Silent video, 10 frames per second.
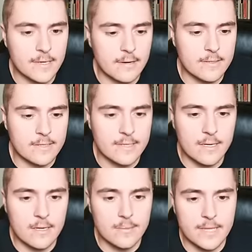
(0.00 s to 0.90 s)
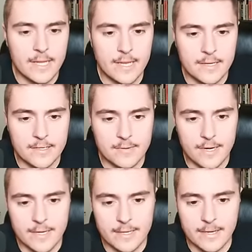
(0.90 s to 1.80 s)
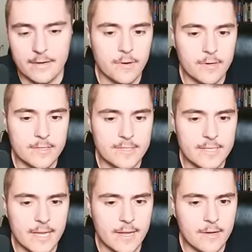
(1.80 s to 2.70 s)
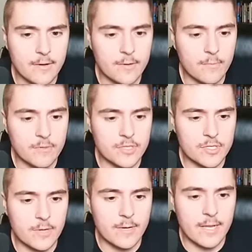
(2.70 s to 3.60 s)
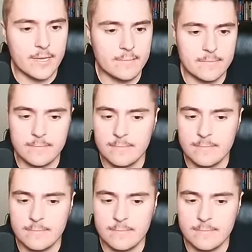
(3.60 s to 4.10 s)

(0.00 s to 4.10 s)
are dominating us right now. Third down. We'll just go ahead and